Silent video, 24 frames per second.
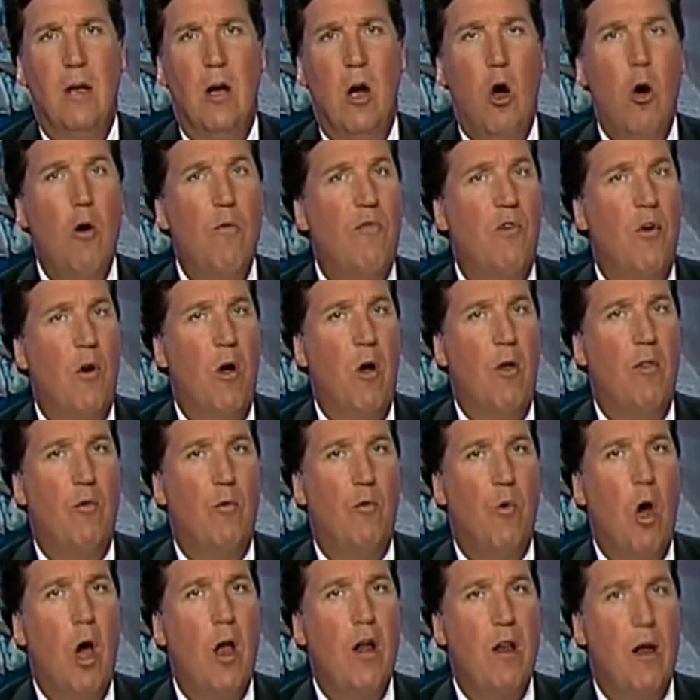Overall, the
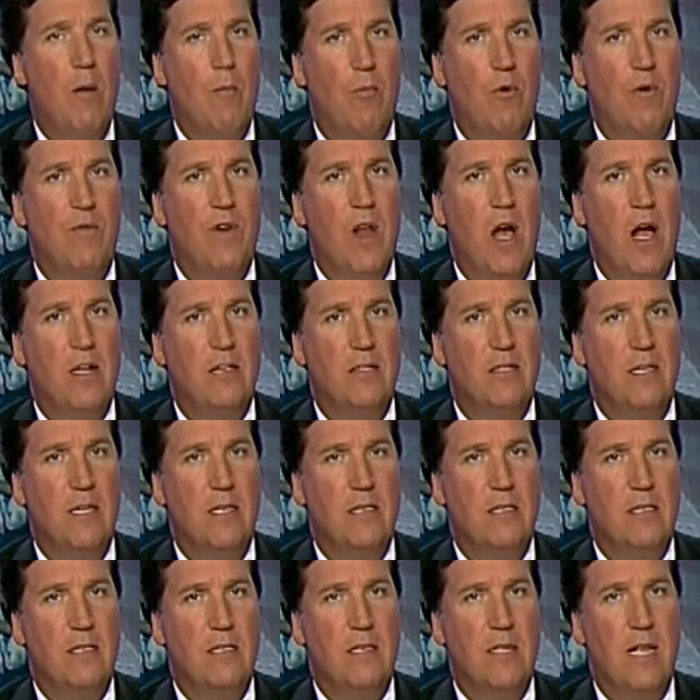raw number of
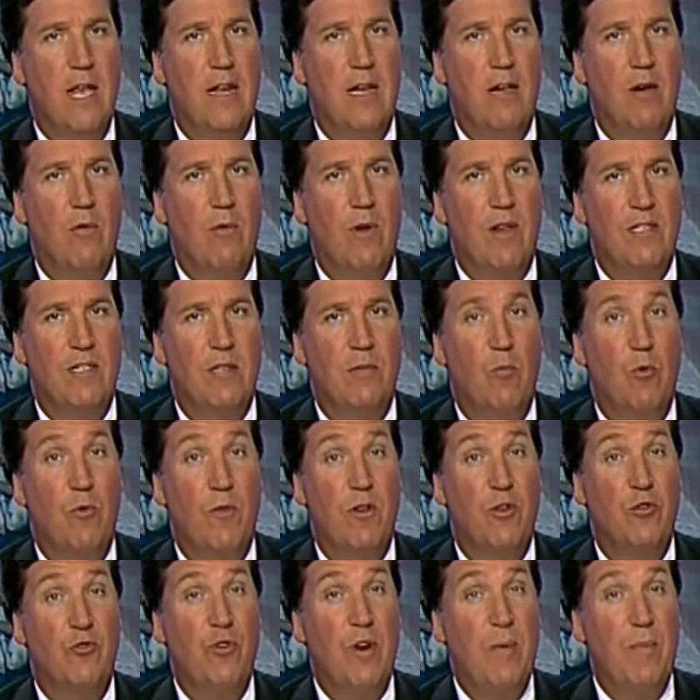non-citizens getting arrested more
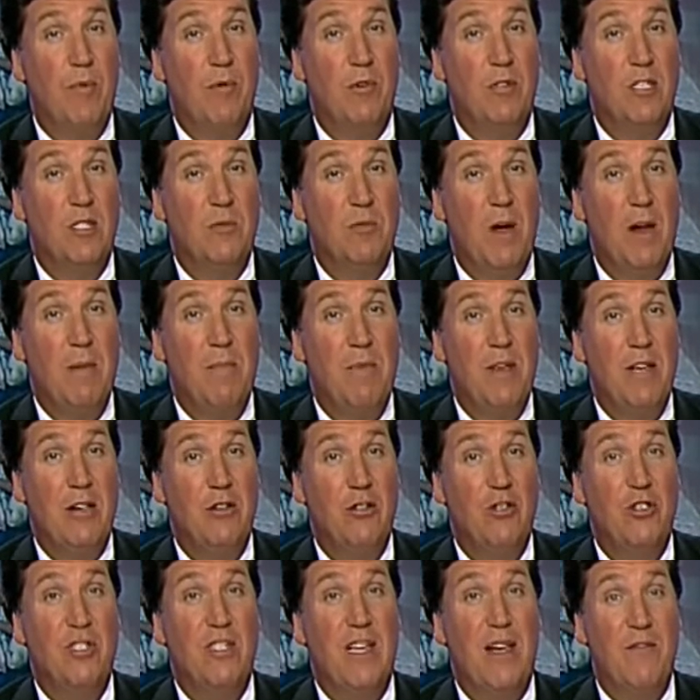than tripled, despite being
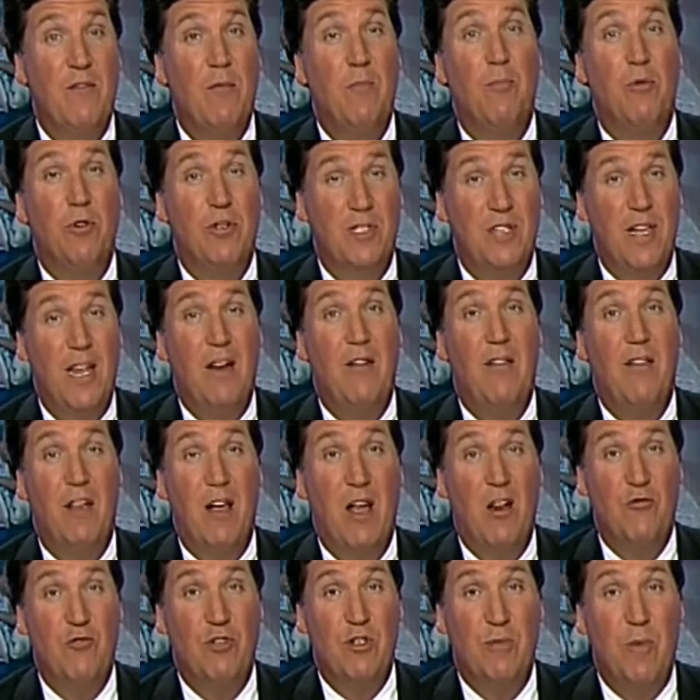just 7% of the
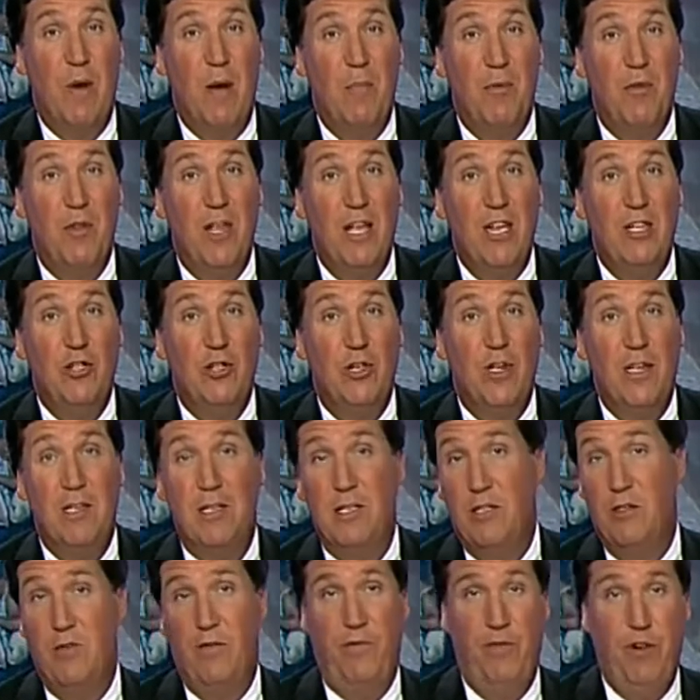country's population, at
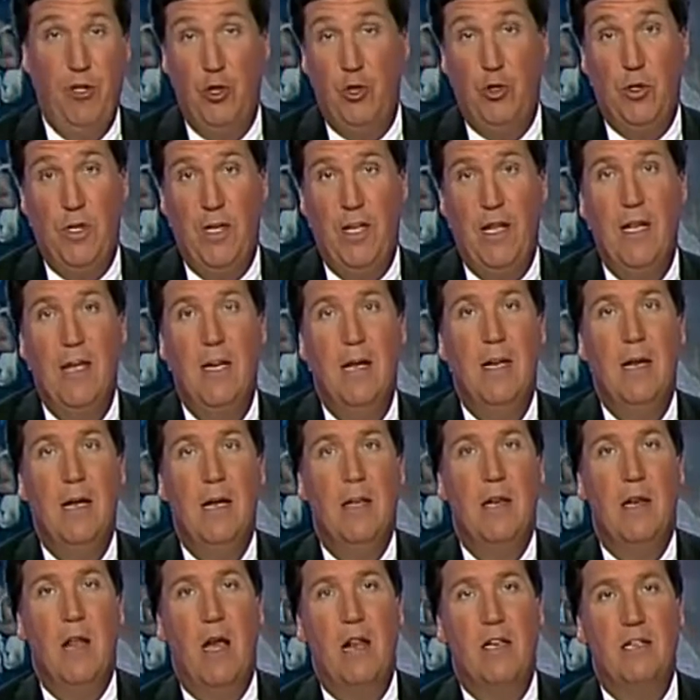least officially.
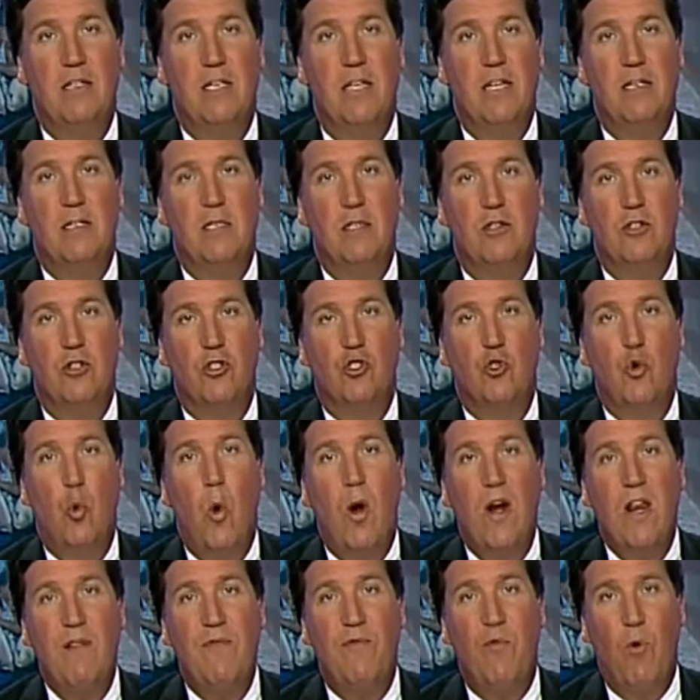Non-citizens are
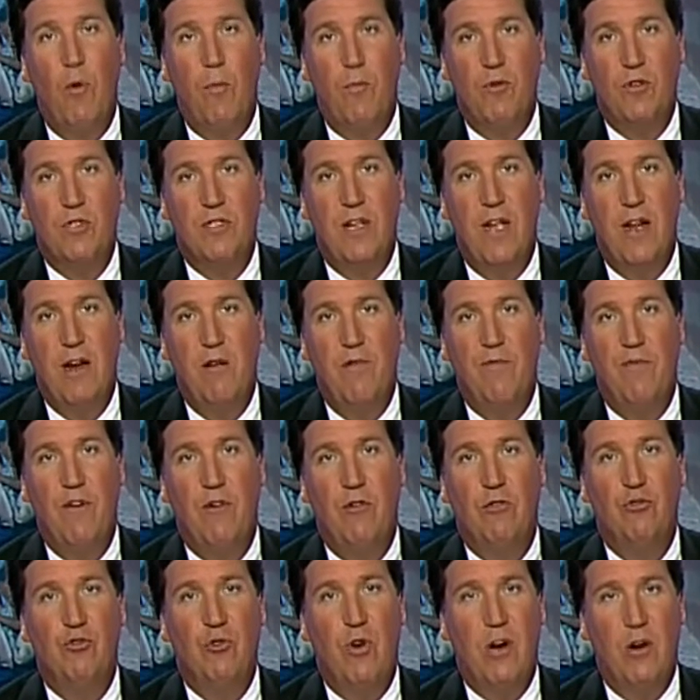24% of
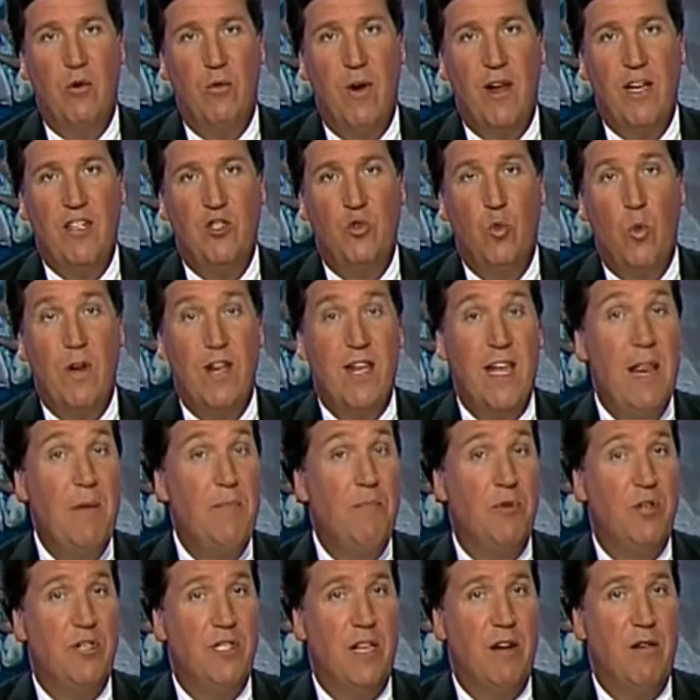federal drug arrests,
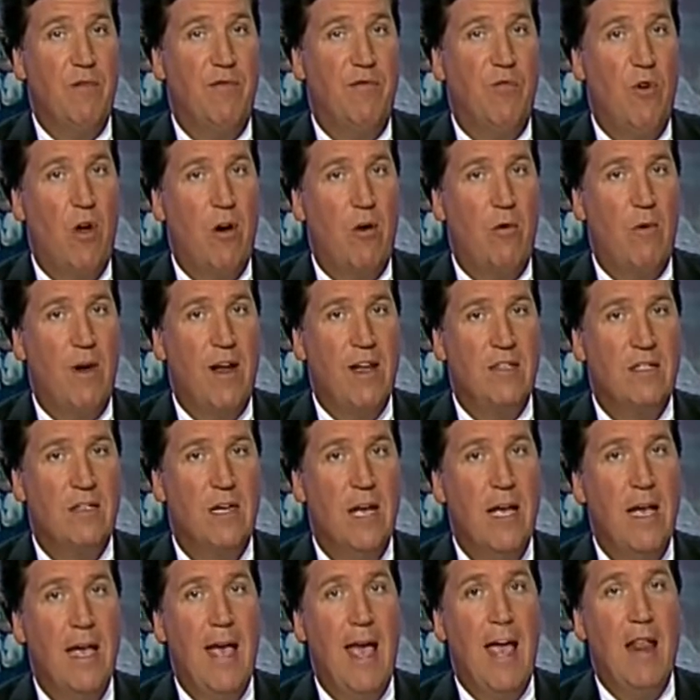28% of fraud arrests,
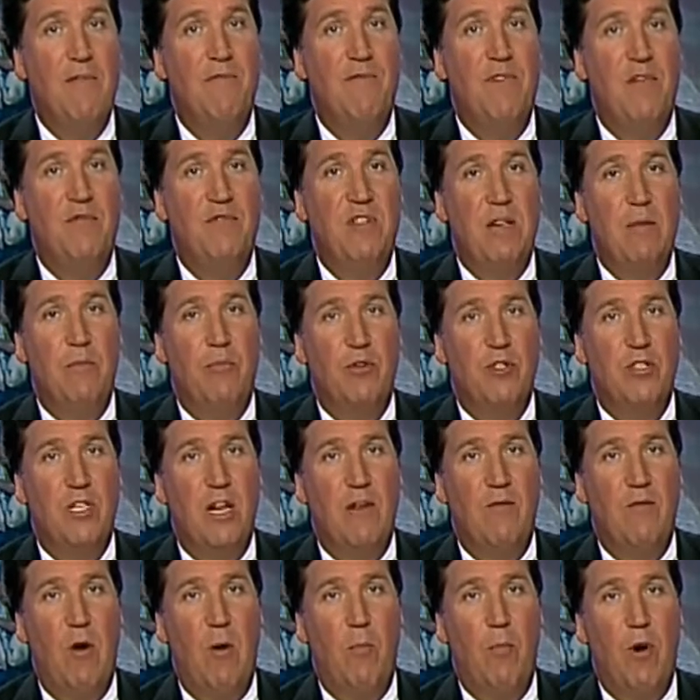and 15%
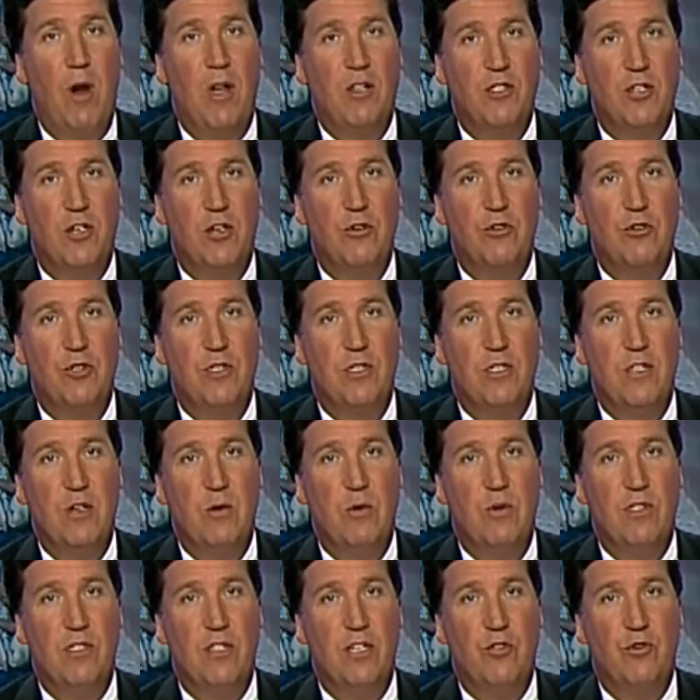of all prosecutions in the
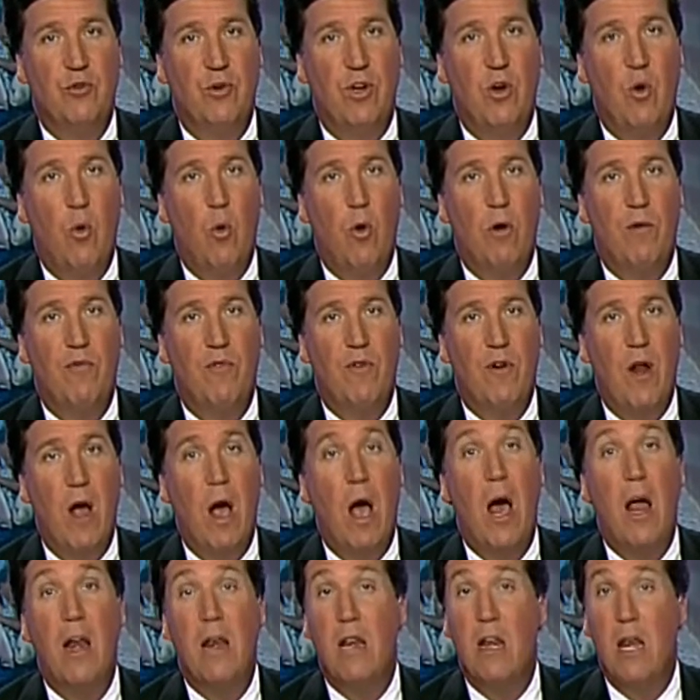U.S. District Court for
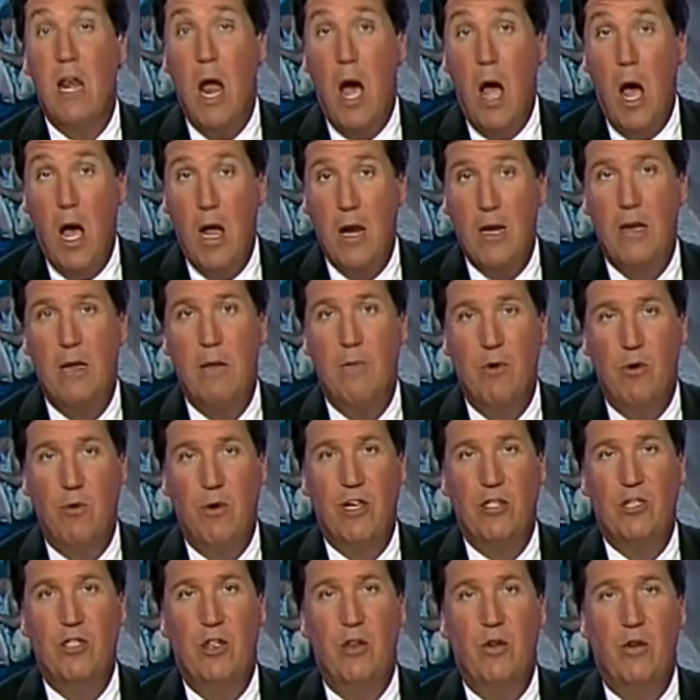
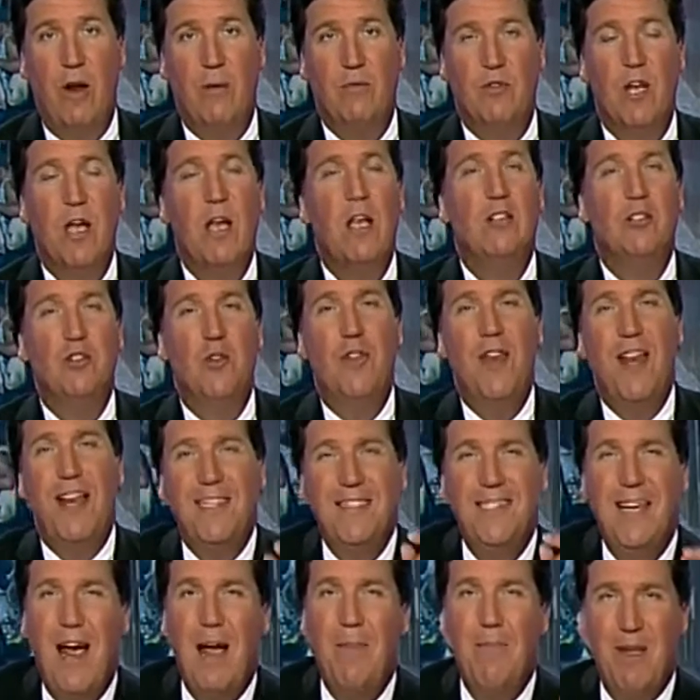non-immigration crimes. So the
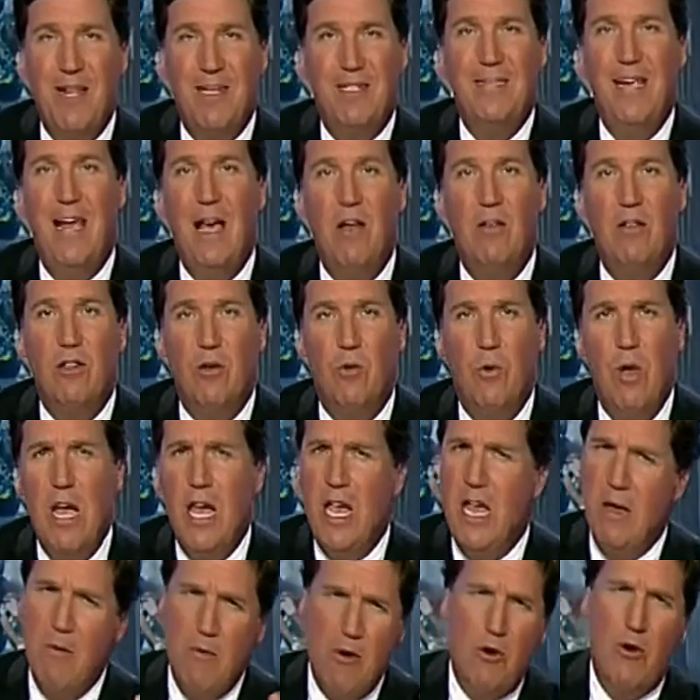next time they tell you
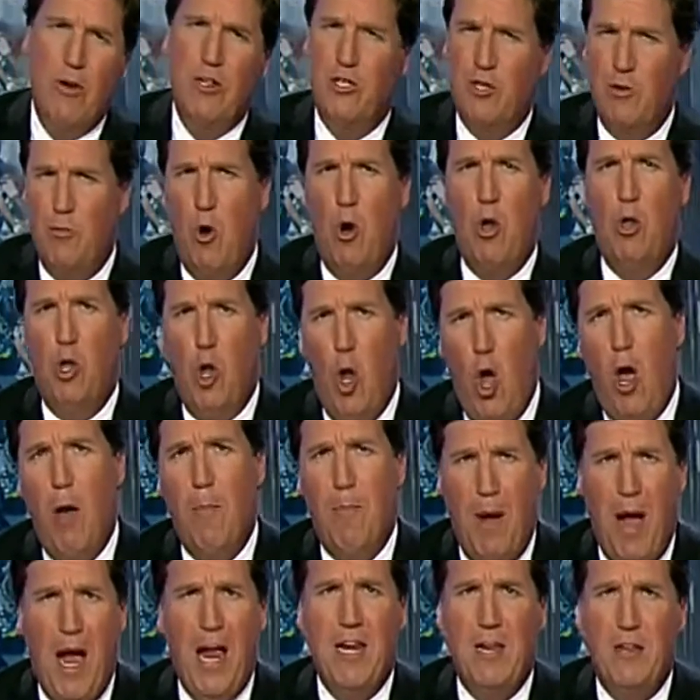immigrants are more
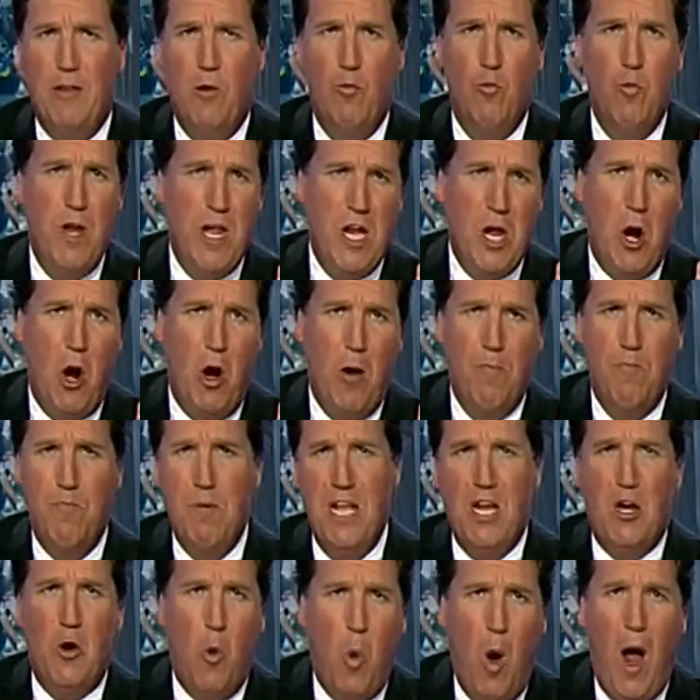law-abiding than we are,
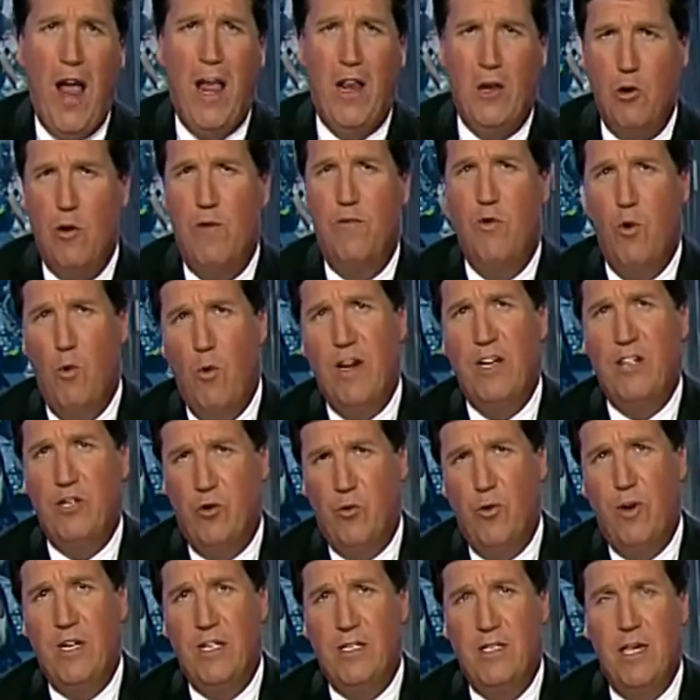be quiet, you have no right to
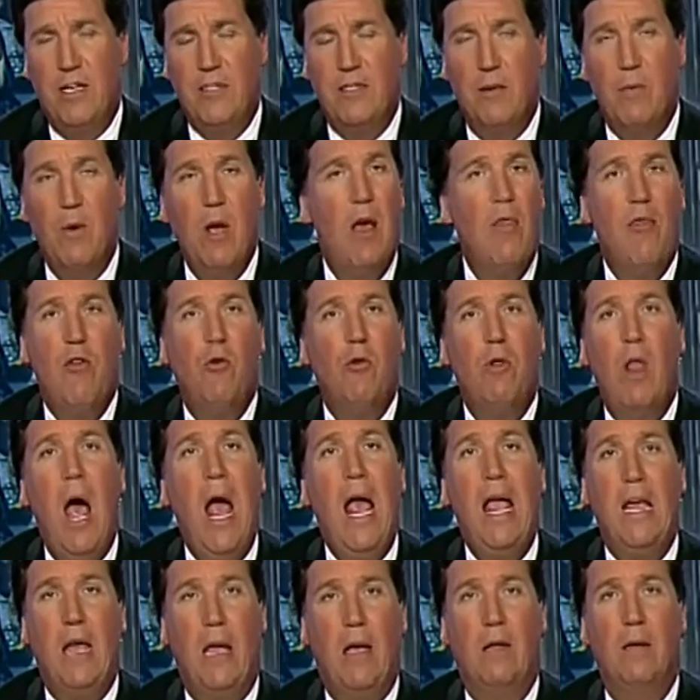criticize them, they're
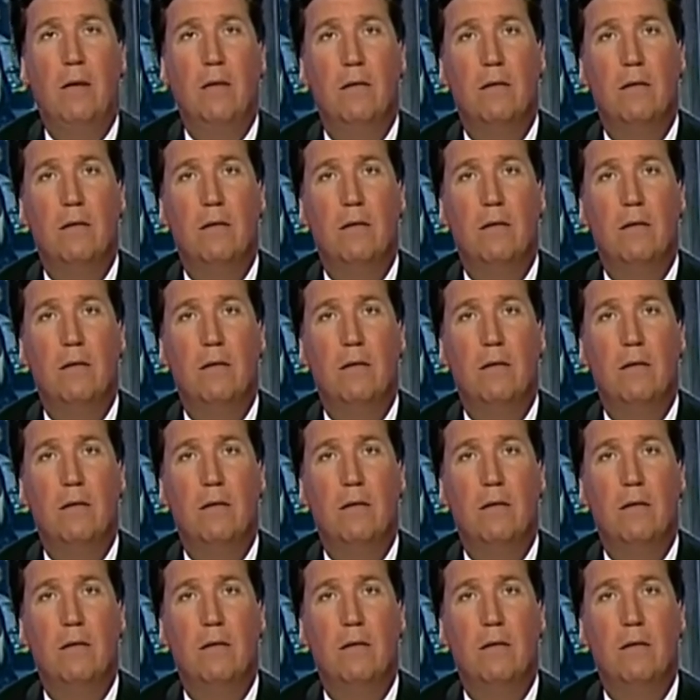lying.